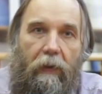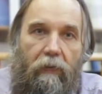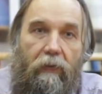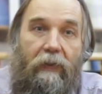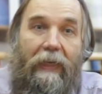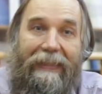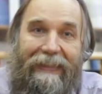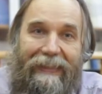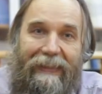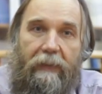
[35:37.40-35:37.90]

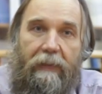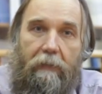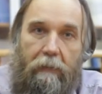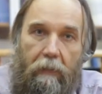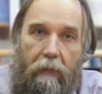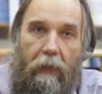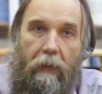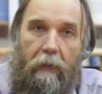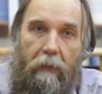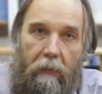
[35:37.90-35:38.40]
task,
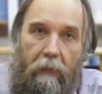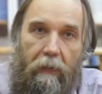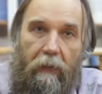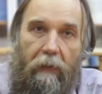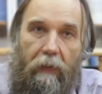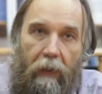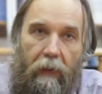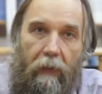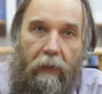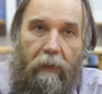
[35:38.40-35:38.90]

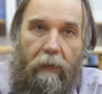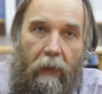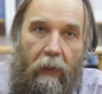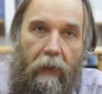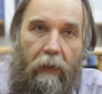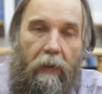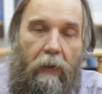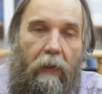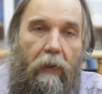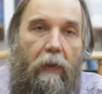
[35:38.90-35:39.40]

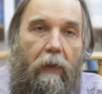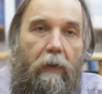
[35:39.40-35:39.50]
their